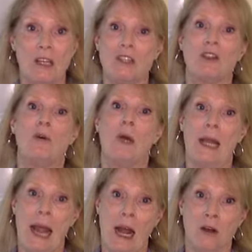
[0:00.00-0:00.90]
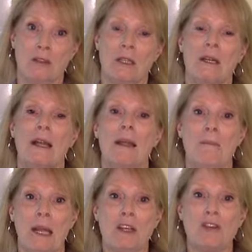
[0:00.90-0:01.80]
that's going out and
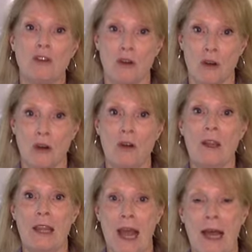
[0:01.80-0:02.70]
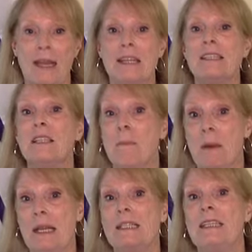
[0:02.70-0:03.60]
make sure that it's the
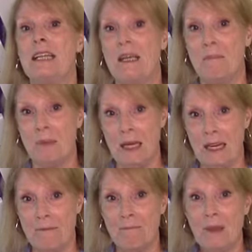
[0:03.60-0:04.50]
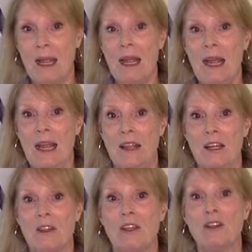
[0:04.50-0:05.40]
best it can be and
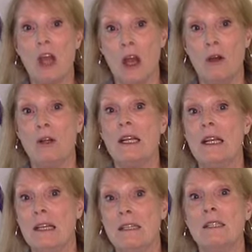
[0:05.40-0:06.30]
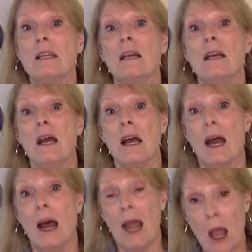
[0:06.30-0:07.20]
that the tone is
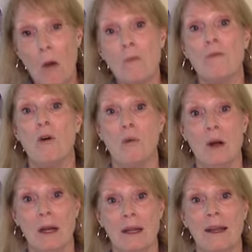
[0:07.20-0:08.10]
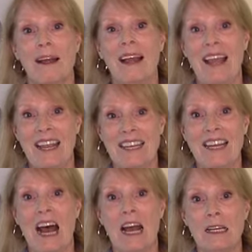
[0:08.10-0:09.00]
a helpful one and
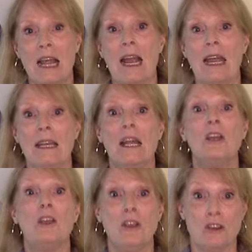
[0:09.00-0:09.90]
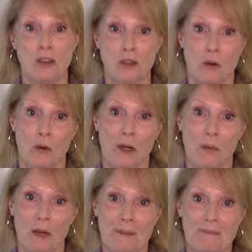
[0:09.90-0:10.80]
not an accusatory
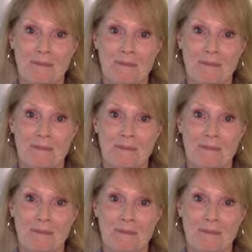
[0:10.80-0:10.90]
one.